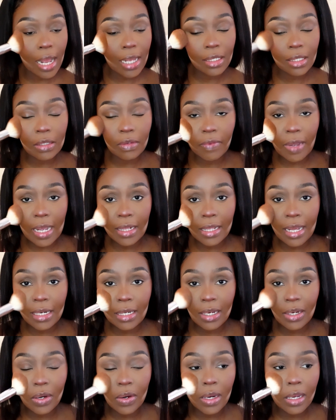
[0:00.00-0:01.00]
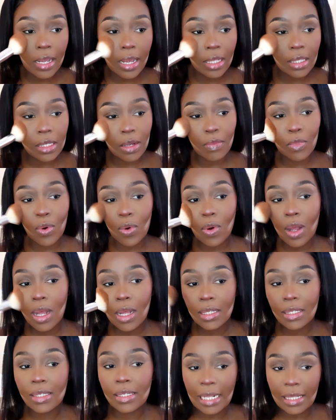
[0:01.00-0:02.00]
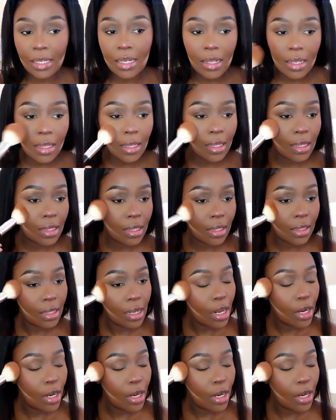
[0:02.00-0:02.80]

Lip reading: I just find that it creates a more subtle